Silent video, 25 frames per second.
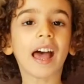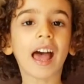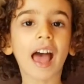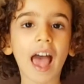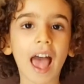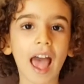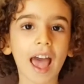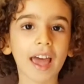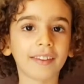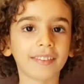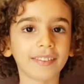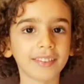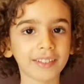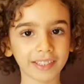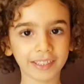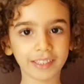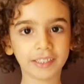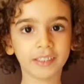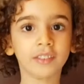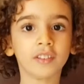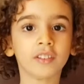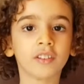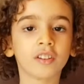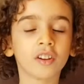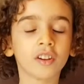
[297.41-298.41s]
A
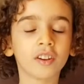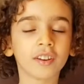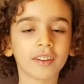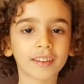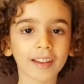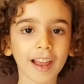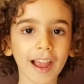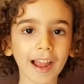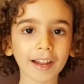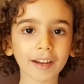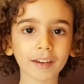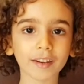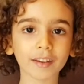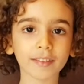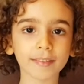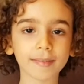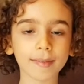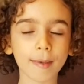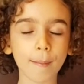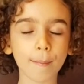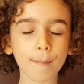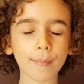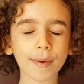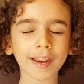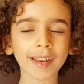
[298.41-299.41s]
seed contains
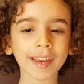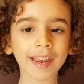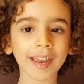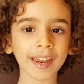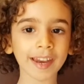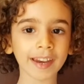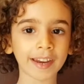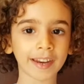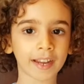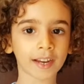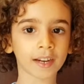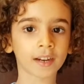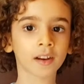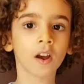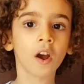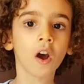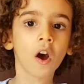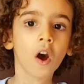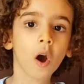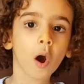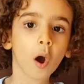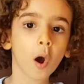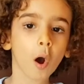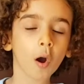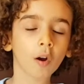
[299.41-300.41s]
the beginning
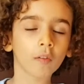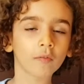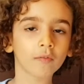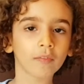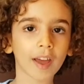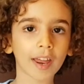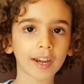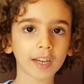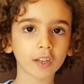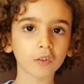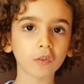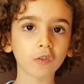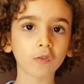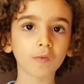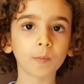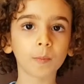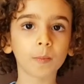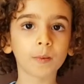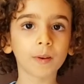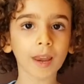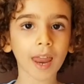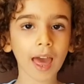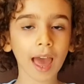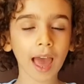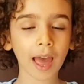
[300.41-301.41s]
of a new
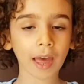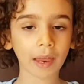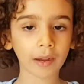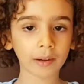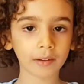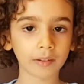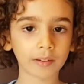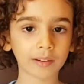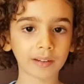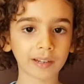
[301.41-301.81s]
plant.